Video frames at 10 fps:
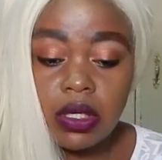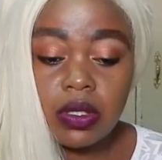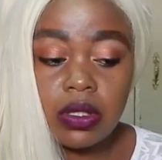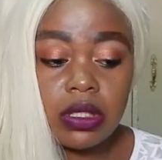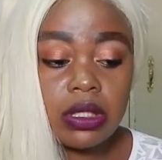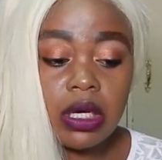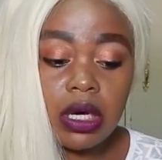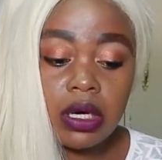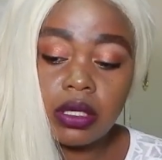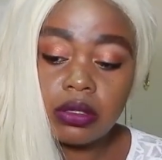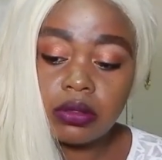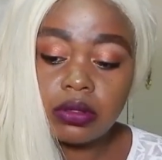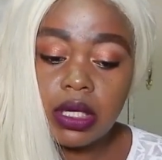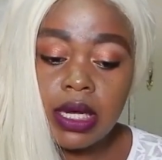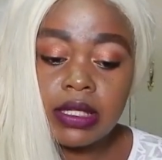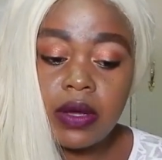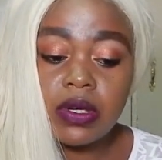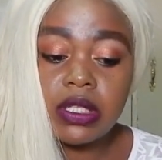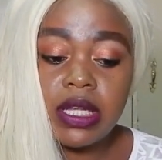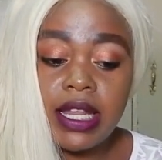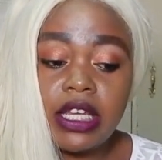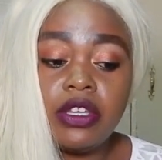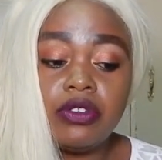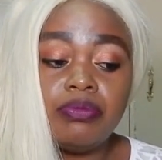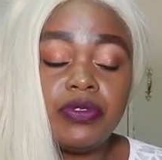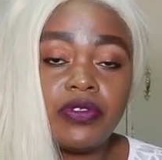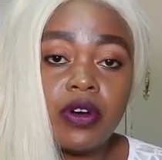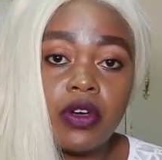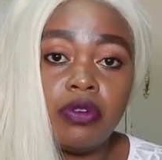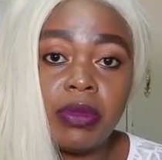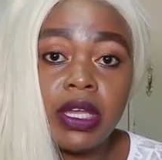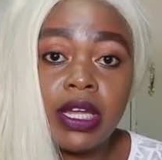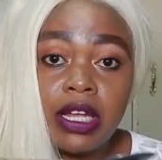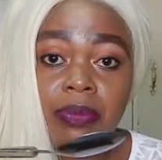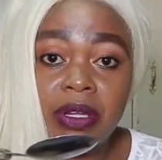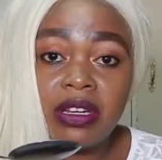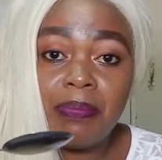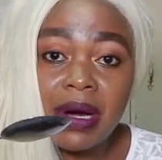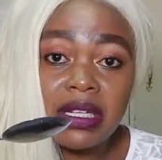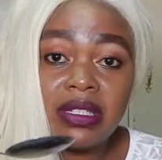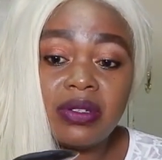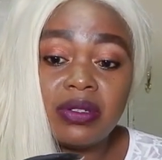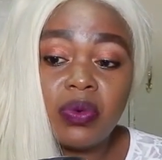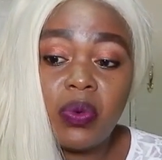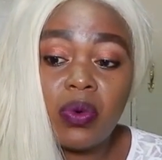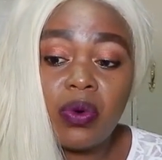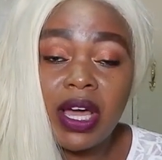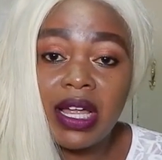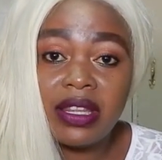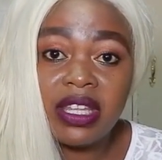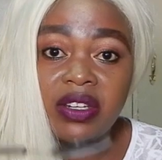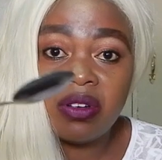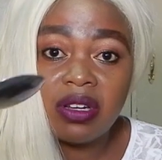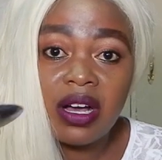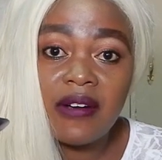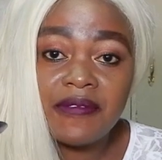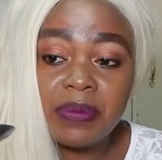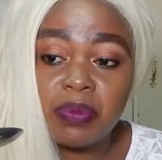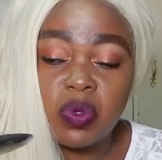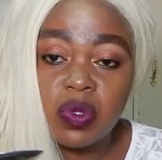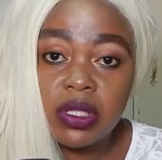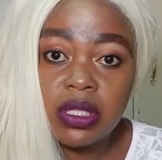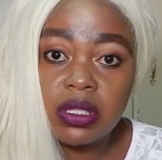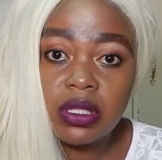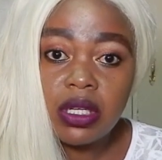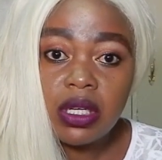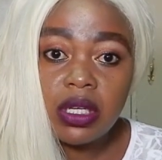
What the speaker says: because as I was telling you before, you may end up in a party where they don't have spoons